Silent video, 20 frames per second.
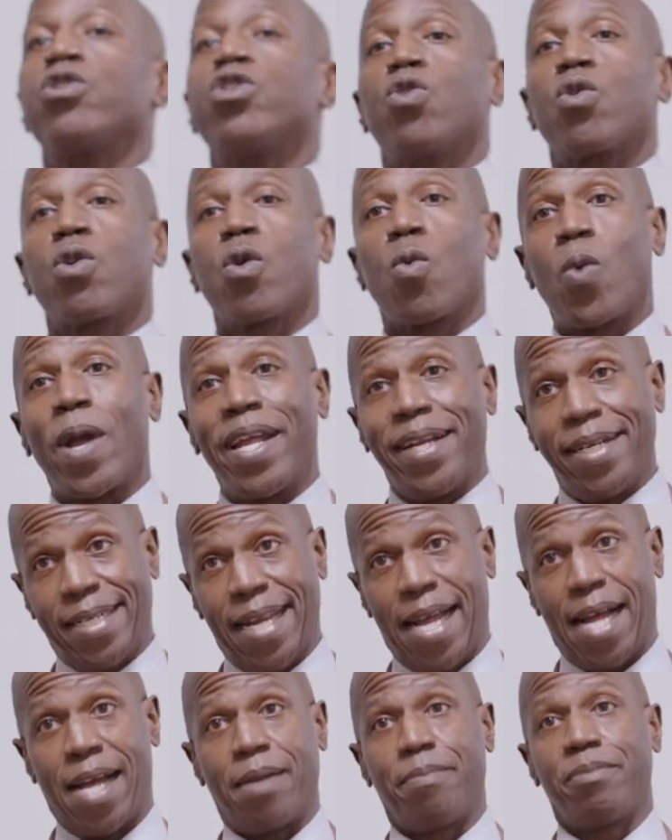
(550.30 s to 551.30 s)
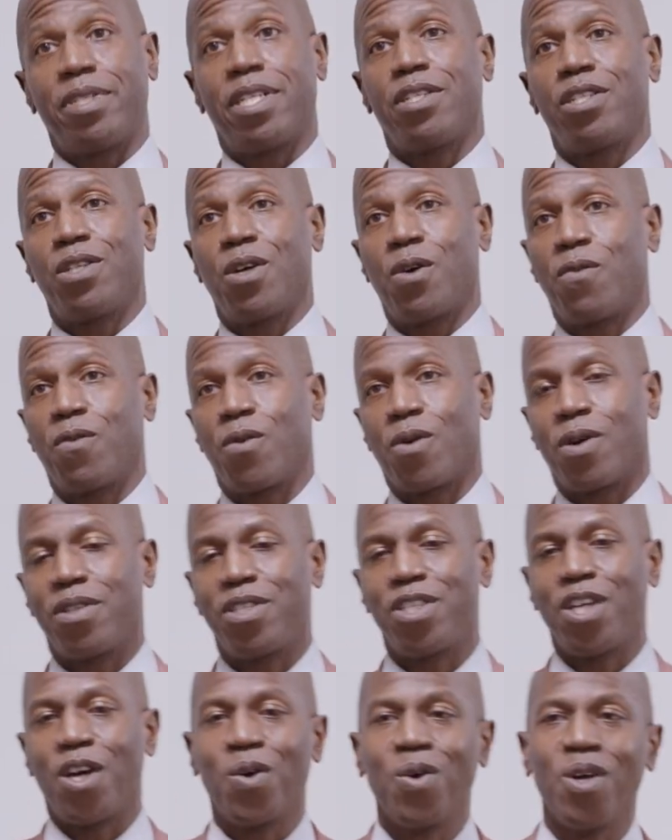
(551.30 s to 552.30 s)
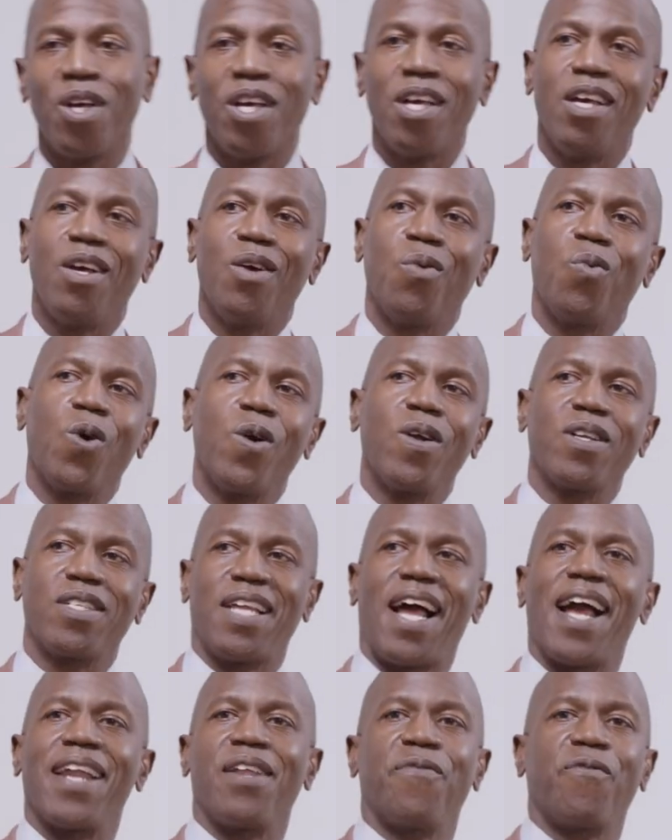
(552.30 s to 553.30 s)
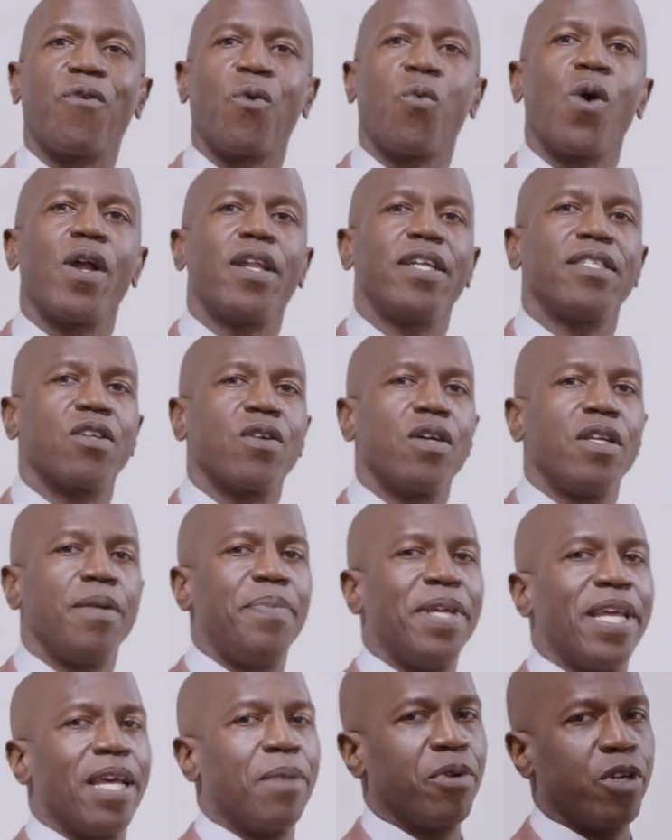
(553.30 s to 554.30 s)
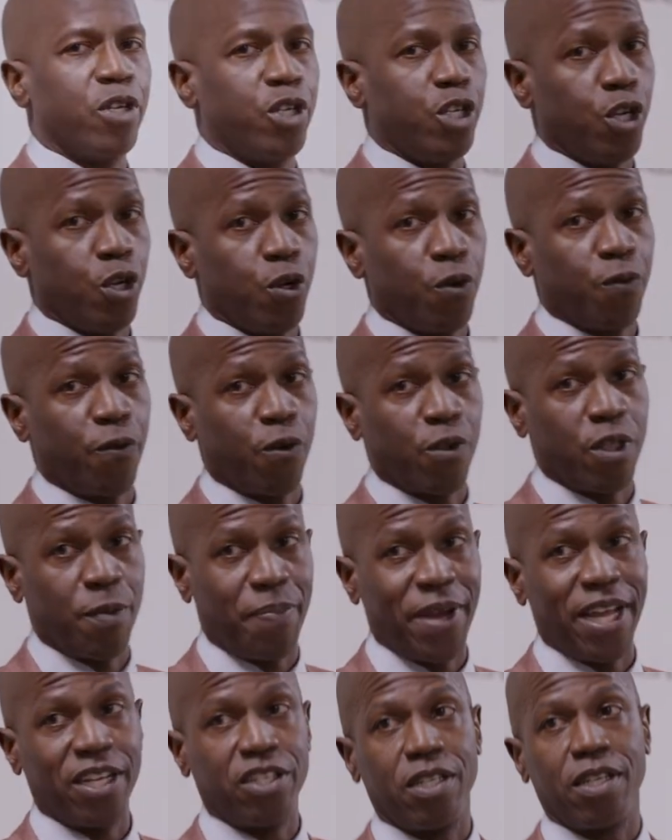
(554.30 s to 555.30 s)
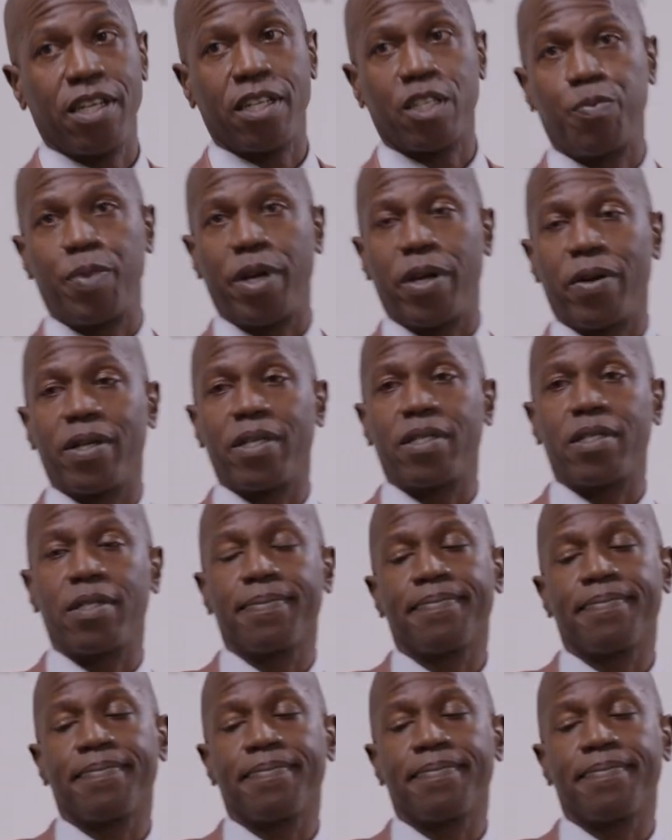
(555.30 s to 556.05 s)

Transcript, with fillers: shorter wait times and so forth. So we're excited for what it's going to be able to do for the patient experience